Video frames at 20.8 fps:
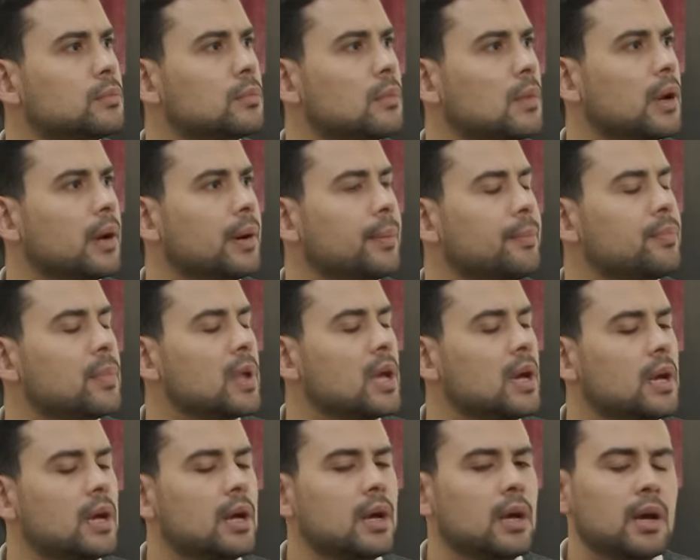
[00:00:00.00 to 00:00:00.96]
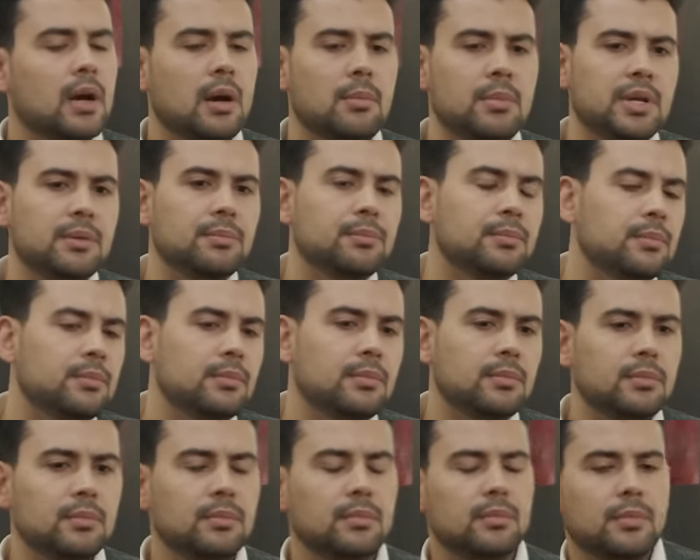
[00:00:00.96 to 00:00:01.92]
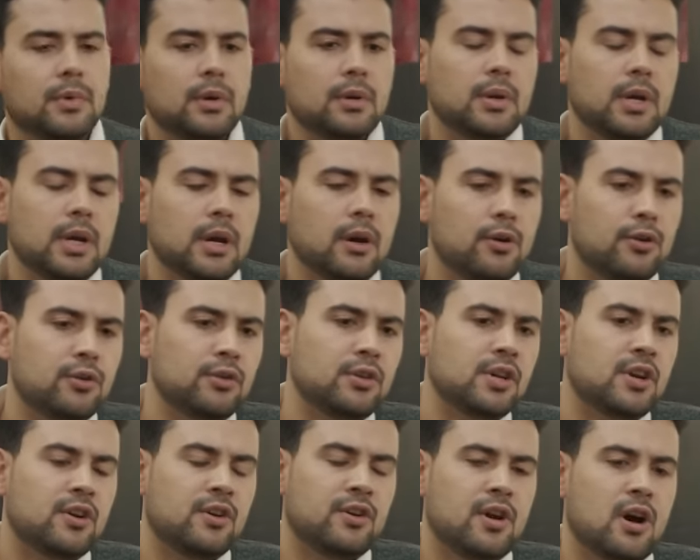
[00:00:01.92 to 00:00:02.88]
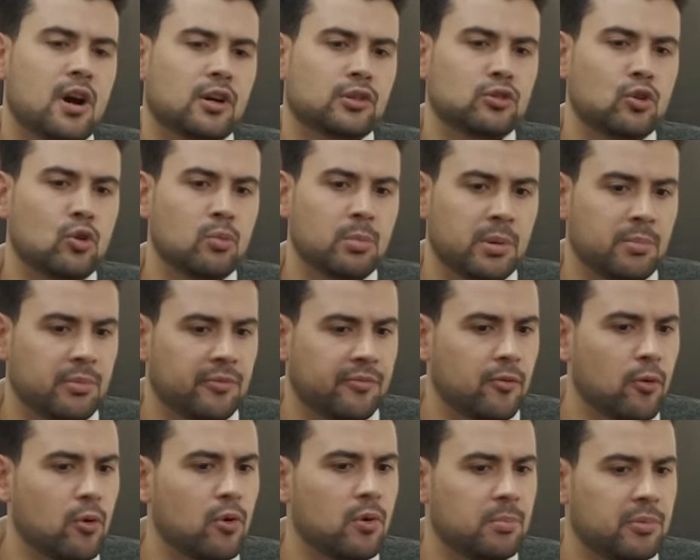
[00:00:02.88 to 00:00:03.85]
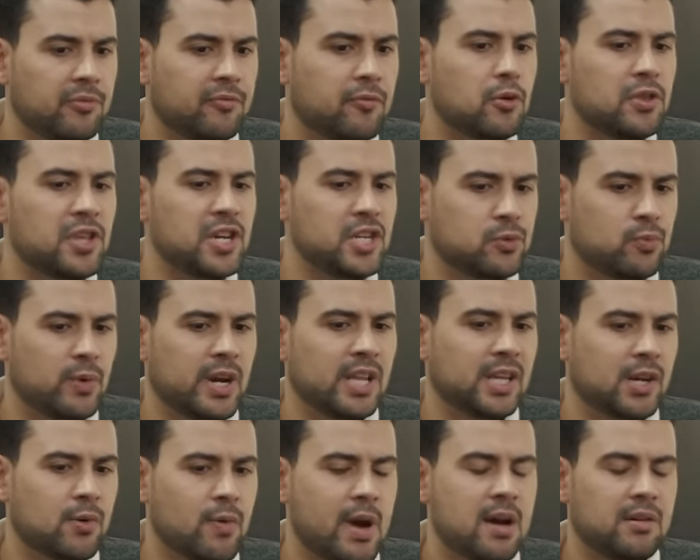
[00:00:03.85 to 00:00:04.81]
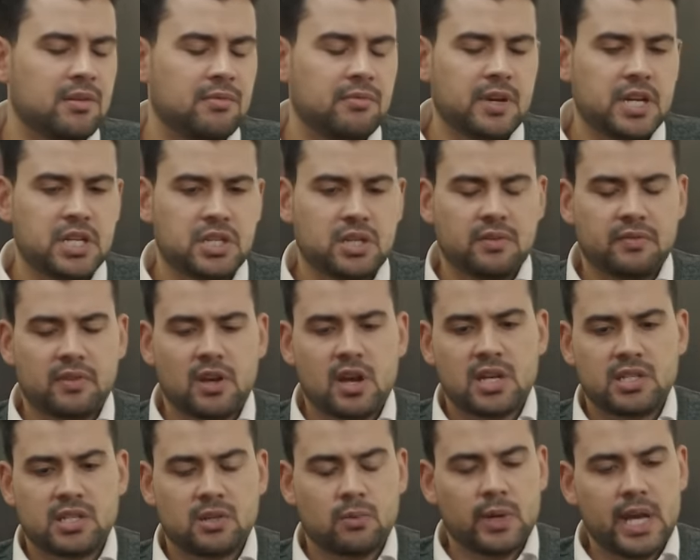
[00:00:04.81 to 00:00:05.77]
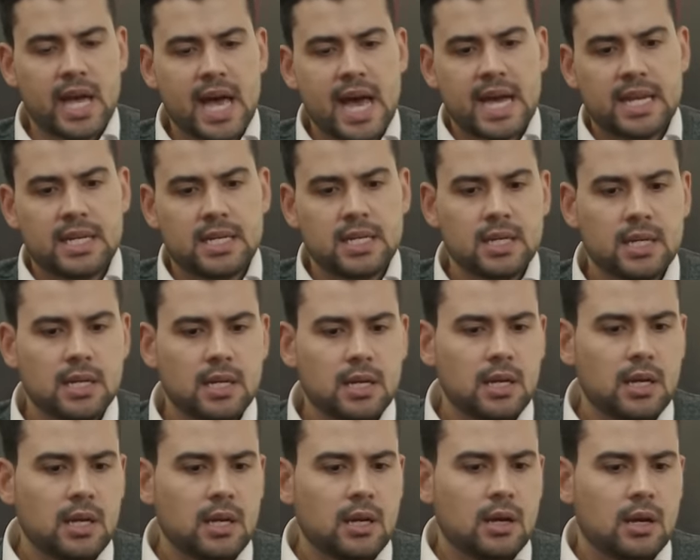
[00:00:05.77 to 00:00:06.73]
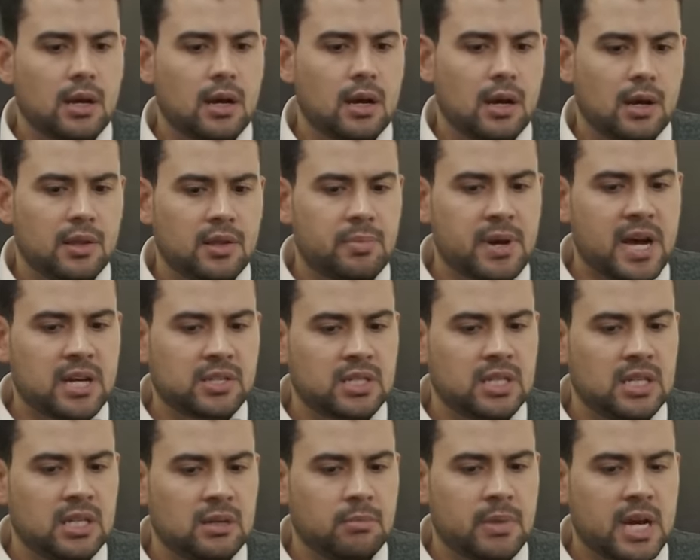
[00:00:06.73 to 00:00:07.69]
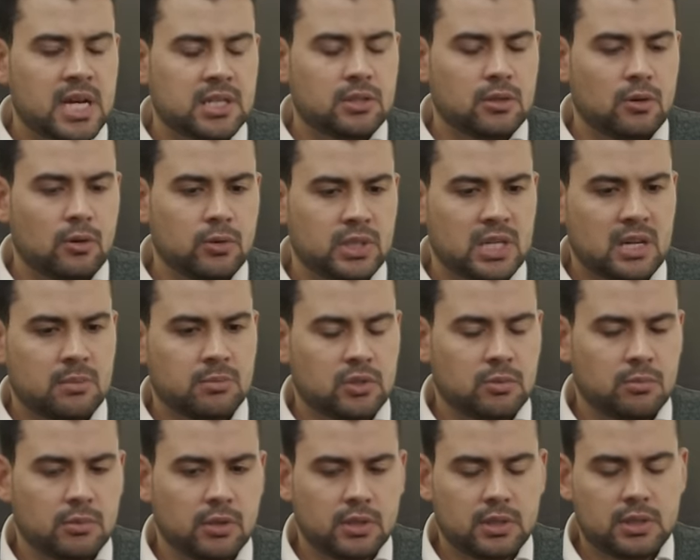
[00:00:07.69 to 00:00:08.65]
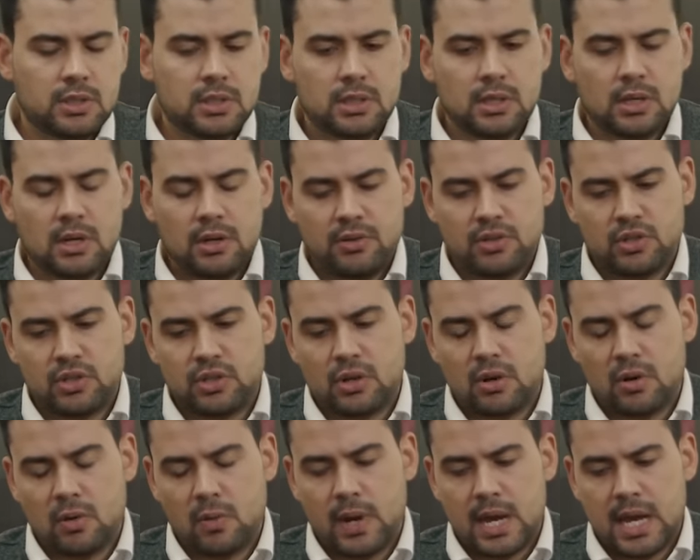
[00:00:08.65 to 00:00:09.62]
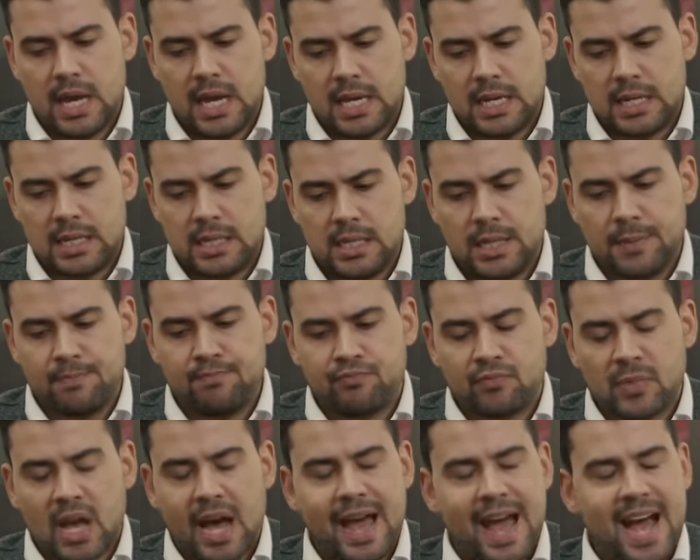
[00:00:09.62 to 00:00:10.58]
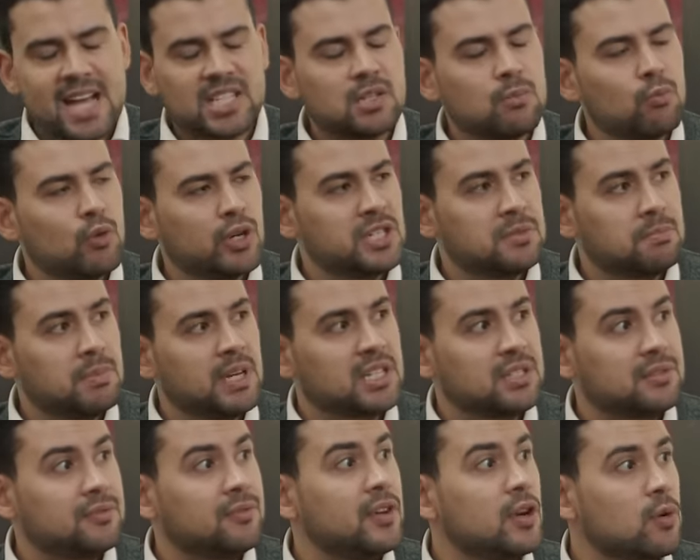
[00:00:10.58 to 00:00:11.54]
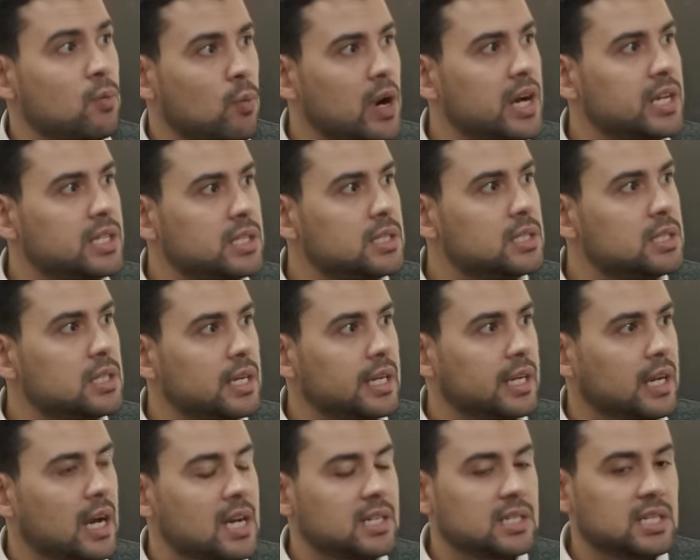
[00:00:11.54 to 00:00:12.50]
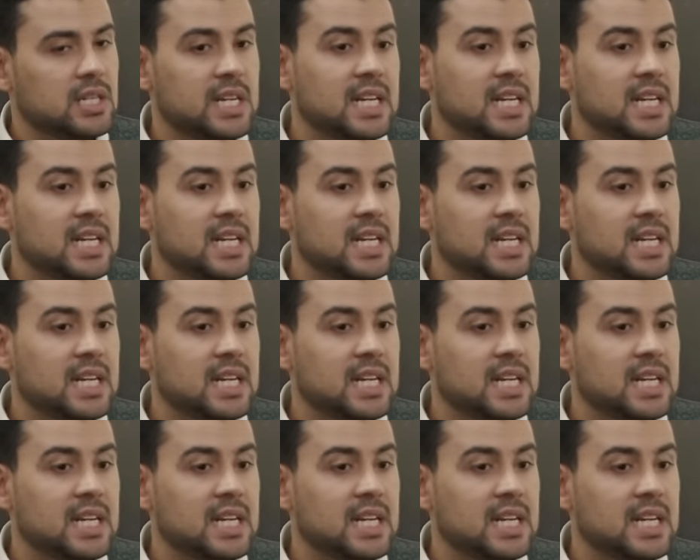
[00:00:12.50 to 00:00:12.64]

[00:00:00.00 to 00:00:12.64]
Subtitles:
Yeah. I mean, earlier in October, before the Israeli ground invasion of Gaza, we had the Palestinian ambassador, Hazem Zumlut, on the show. And I asked him what his biggest fear was in Gaza.